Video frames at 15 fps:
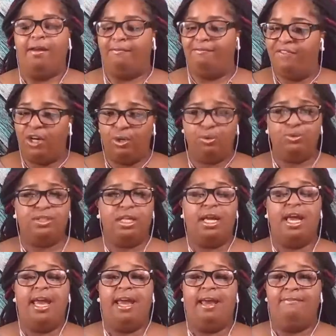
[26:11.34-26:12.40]
vote
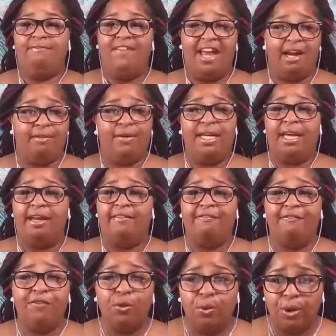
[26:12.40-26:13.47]
very
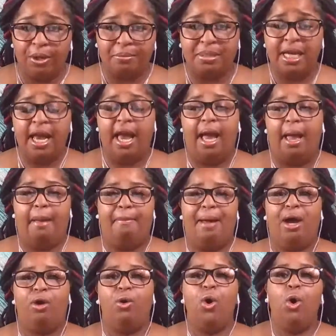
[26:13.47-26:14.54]
informed
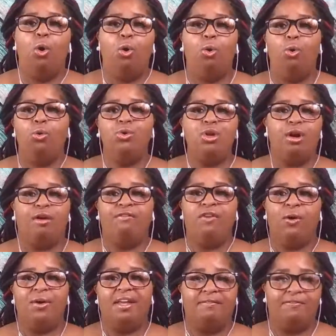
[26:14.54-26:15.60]
about who you're
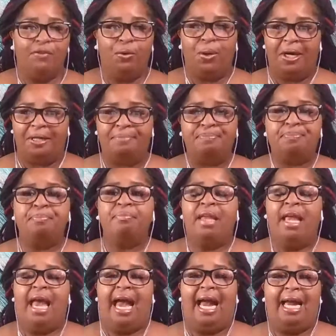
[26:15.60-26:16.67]
voting for.
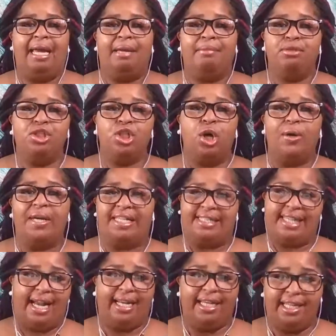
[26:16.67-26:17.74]
I am so
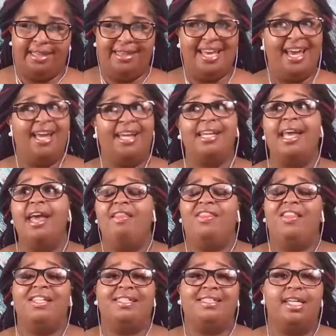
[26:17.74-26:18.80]
excited that
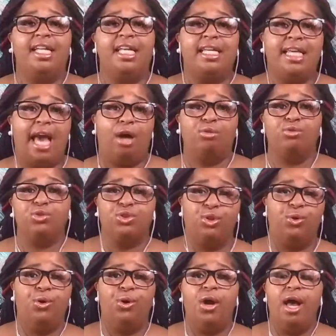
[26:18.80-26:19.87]
the city
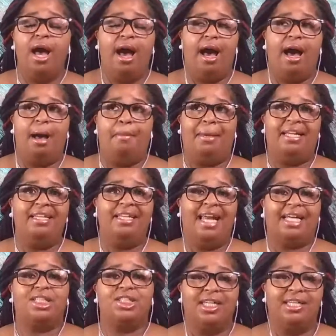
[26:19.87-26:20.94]
council
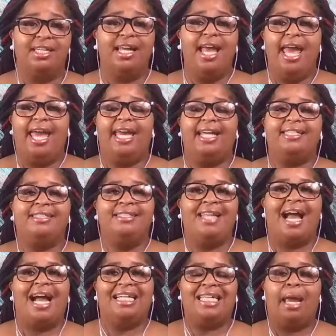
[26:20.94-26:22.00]
election is
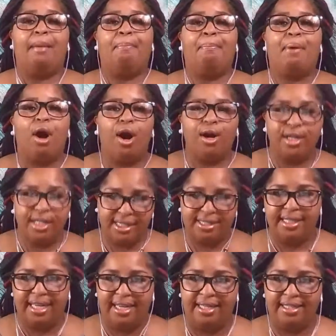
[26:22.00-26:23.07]
not a
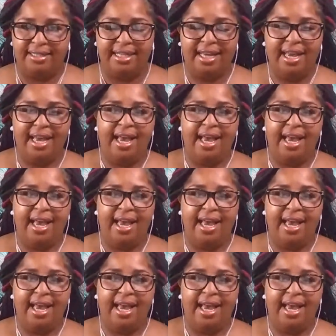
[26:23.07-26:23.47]
partisan